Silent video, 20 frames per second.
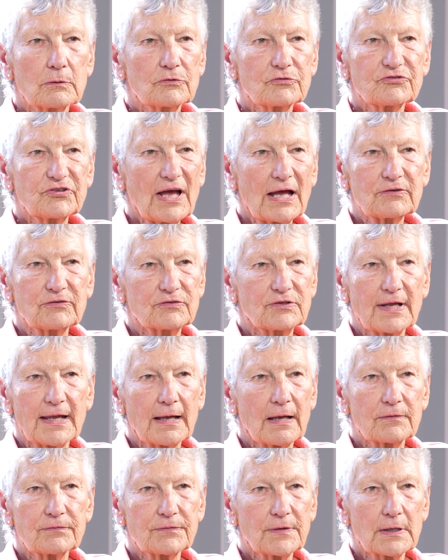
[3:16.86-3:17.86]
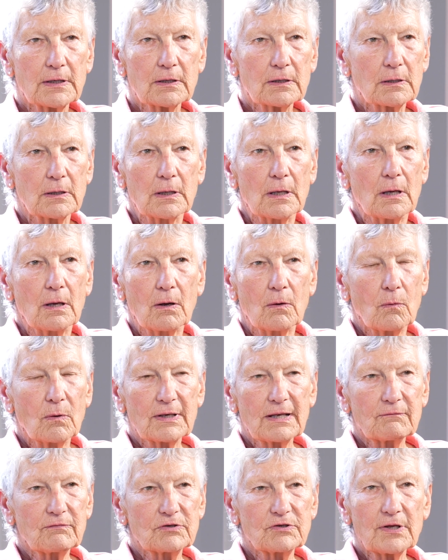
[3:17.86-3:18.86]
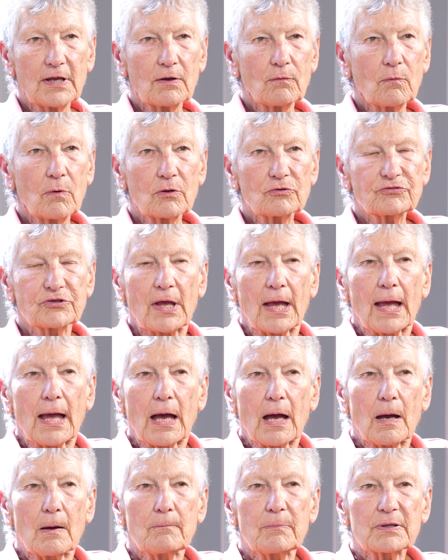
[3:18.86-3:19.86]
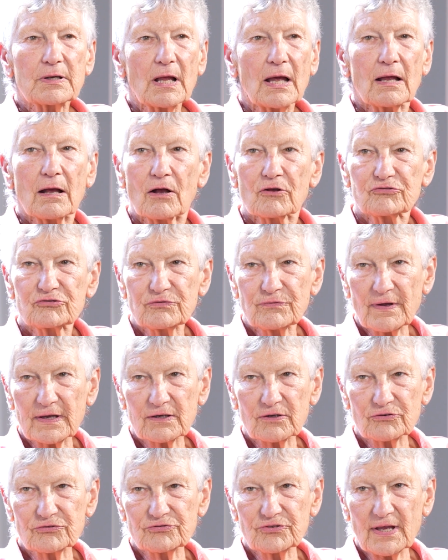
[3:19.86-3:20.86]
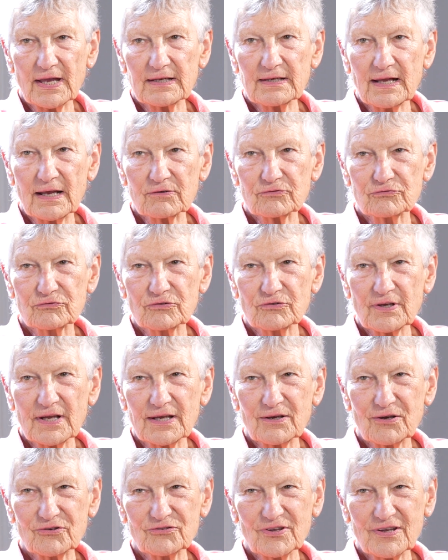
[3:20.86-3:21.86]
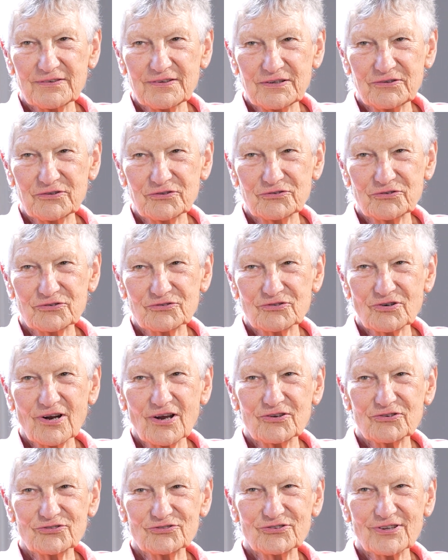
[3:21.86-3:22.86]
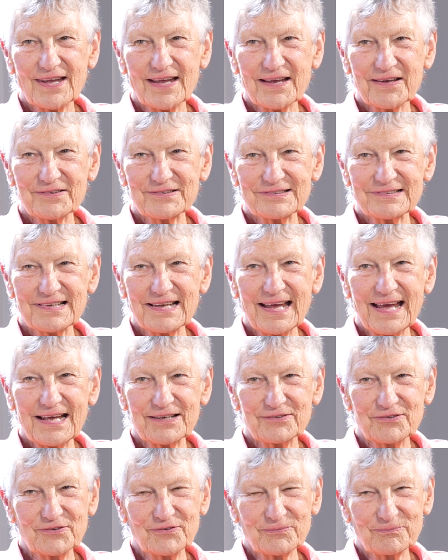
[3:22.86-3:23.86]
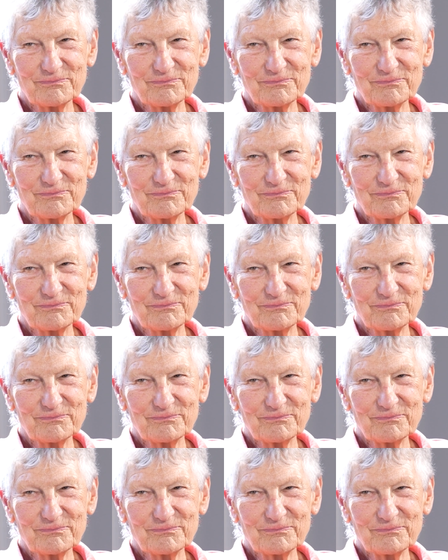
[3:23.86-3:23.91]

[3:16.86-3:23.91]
Saturday, I think, whatever day it was. But I asked if I could stay an extra day because I needed to try stairs and they hadn't